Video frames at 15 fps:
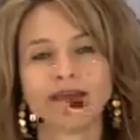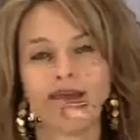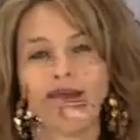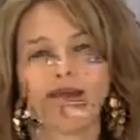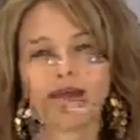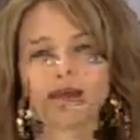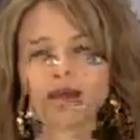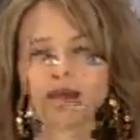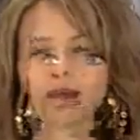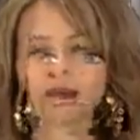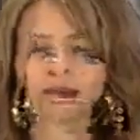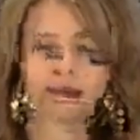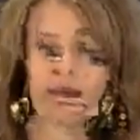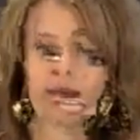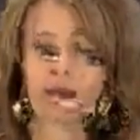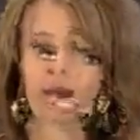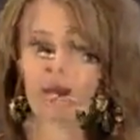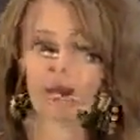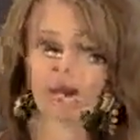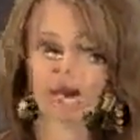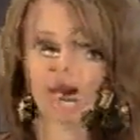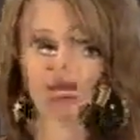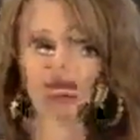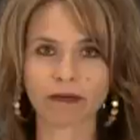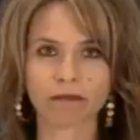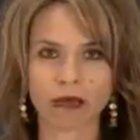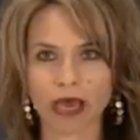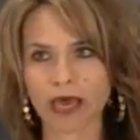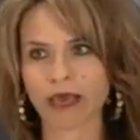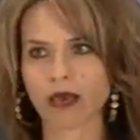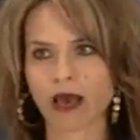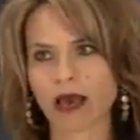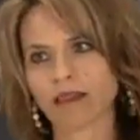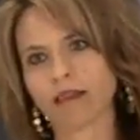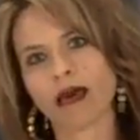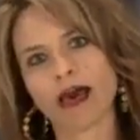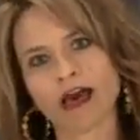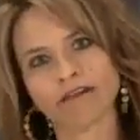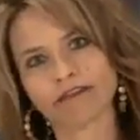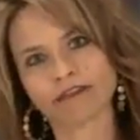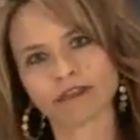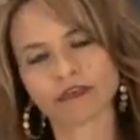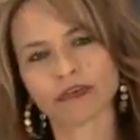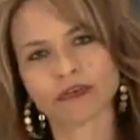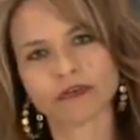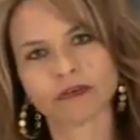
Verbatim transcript: then I had to go show him, hey, I left.